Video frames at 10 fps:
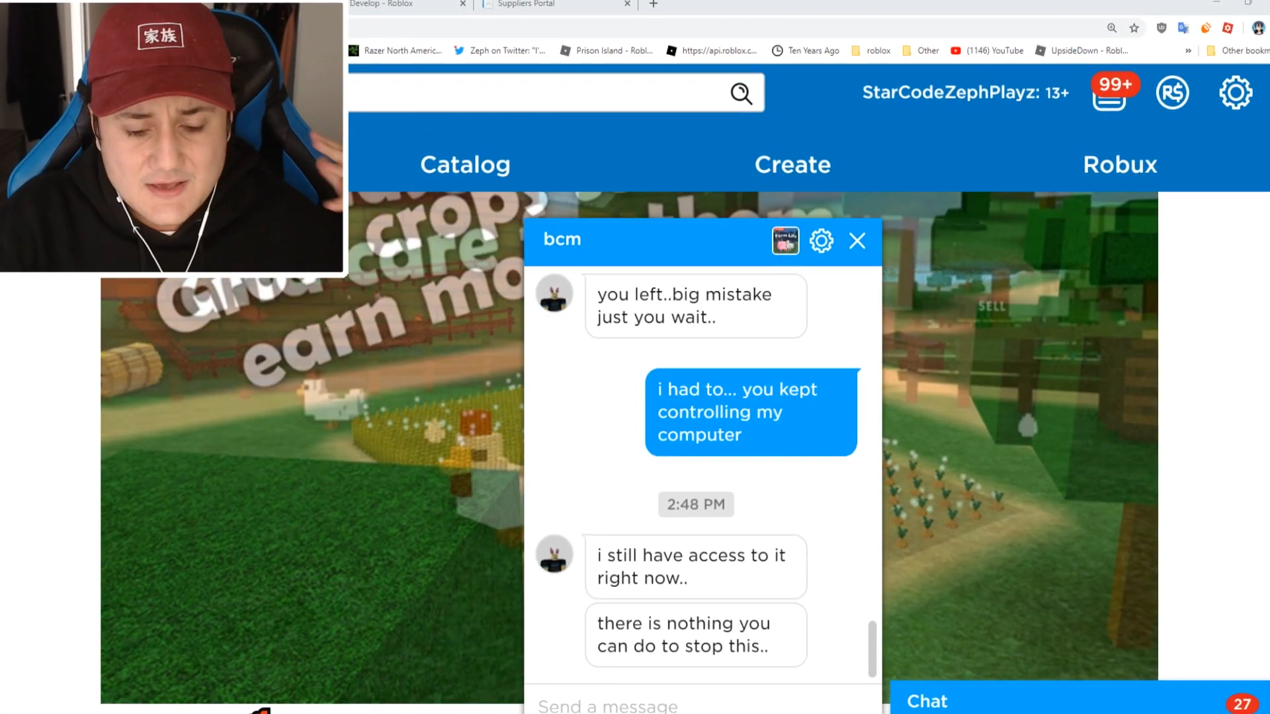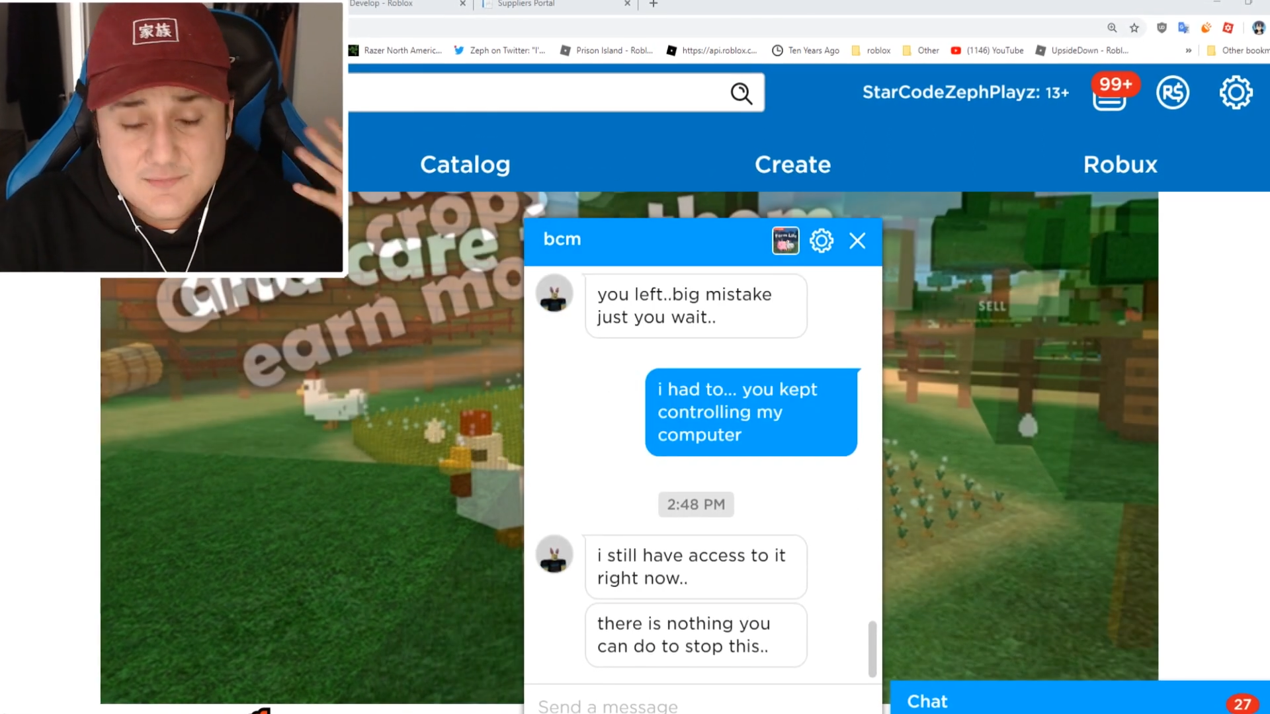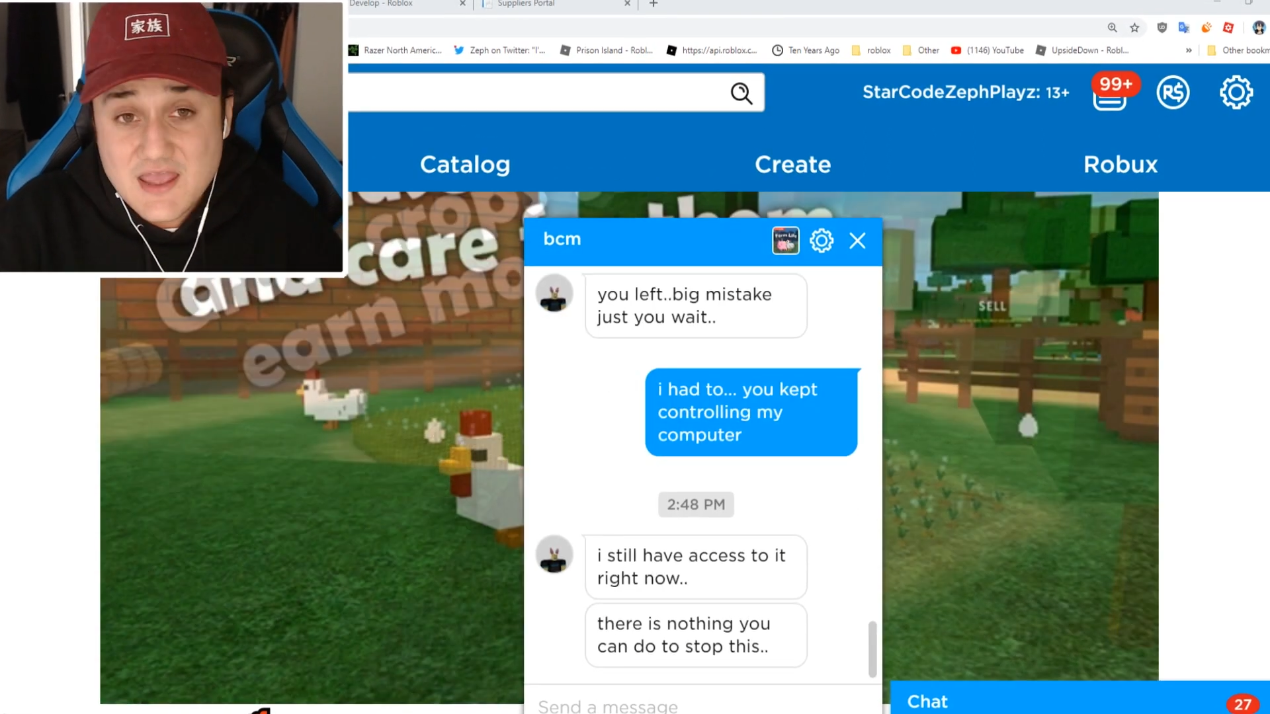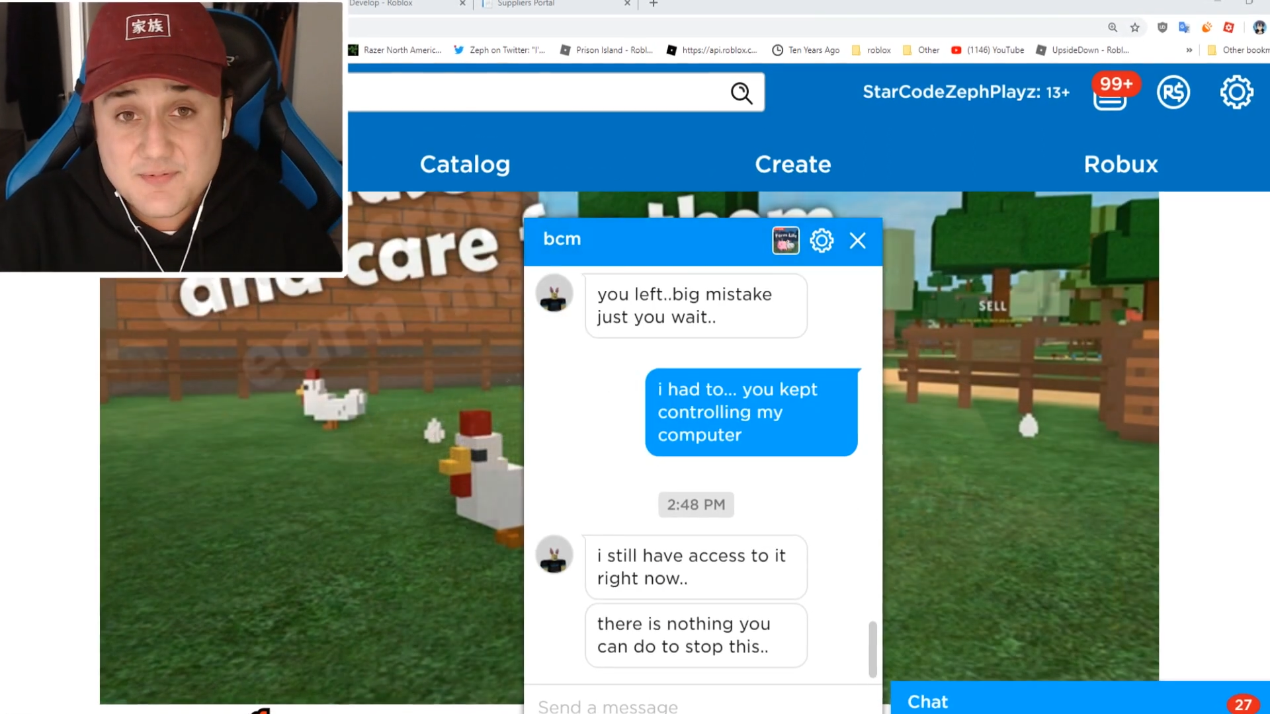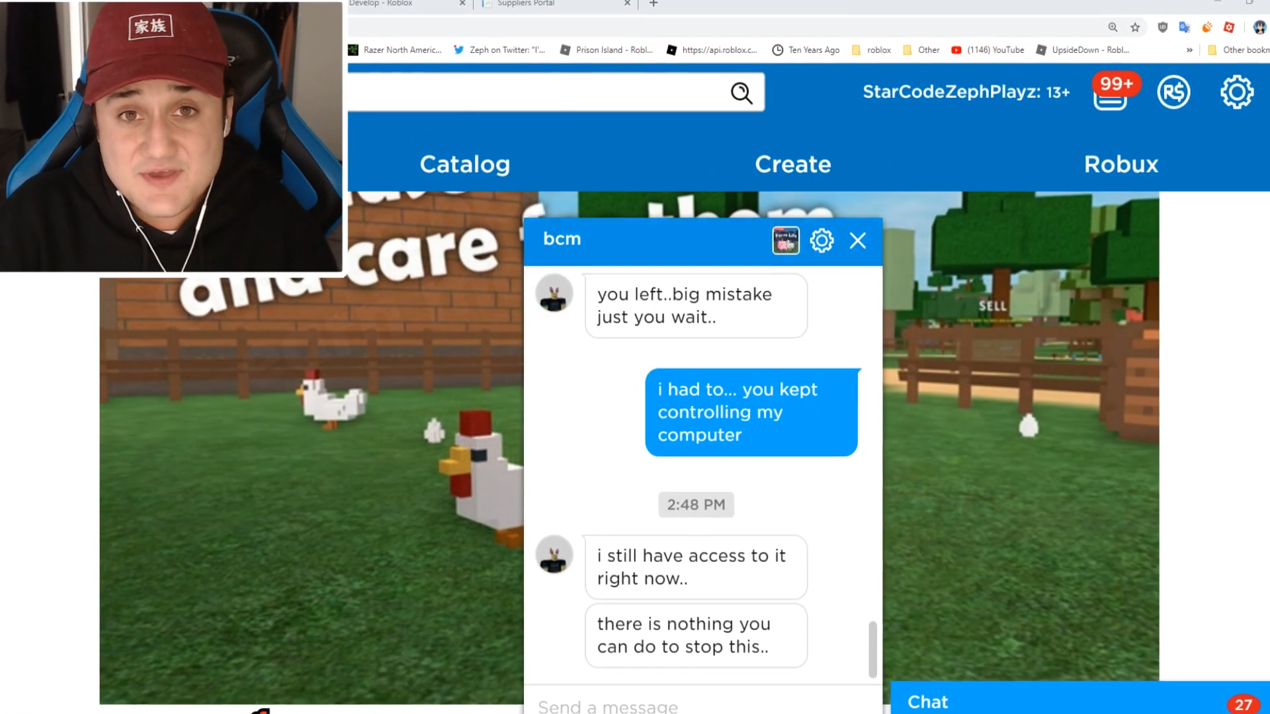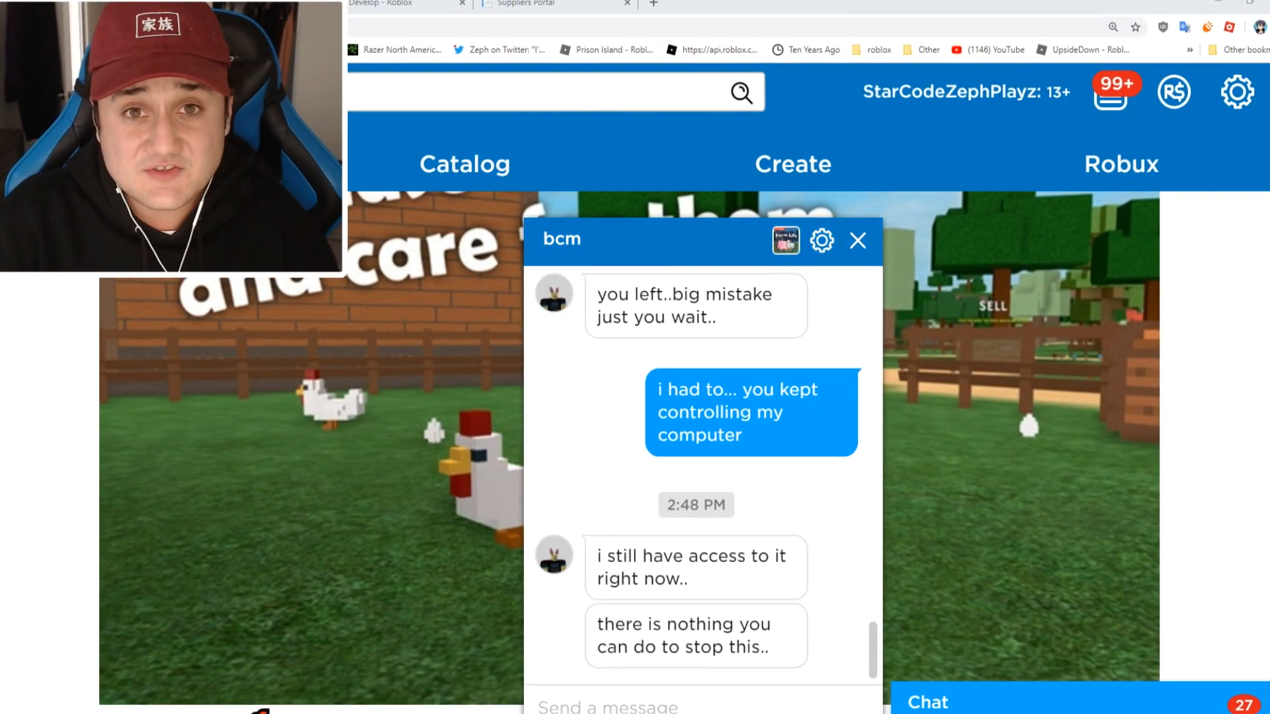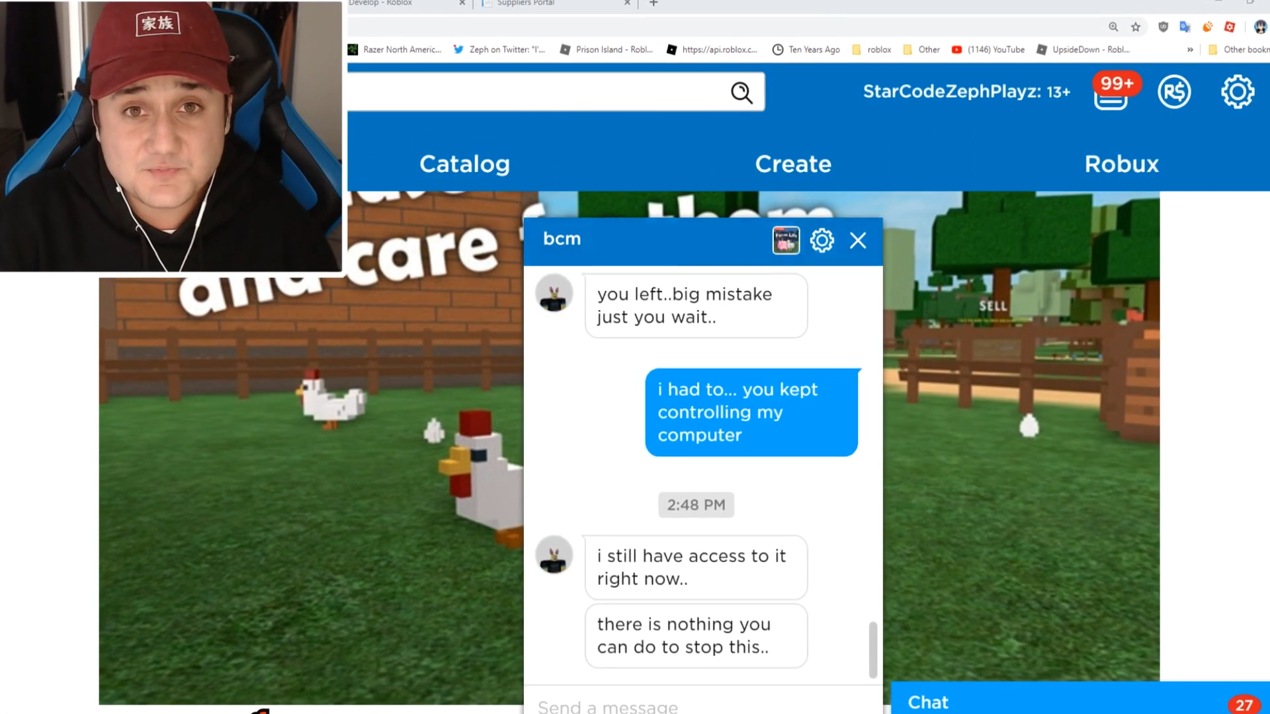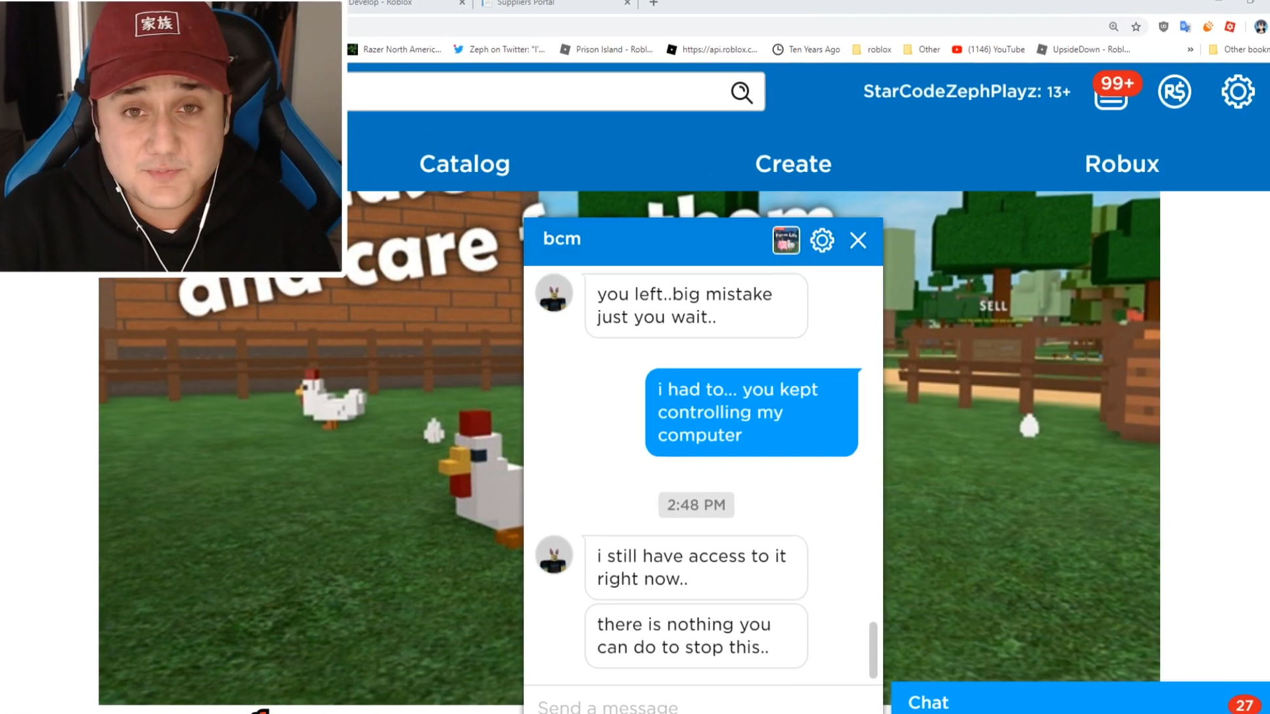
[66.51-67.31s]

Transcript: Maybe he's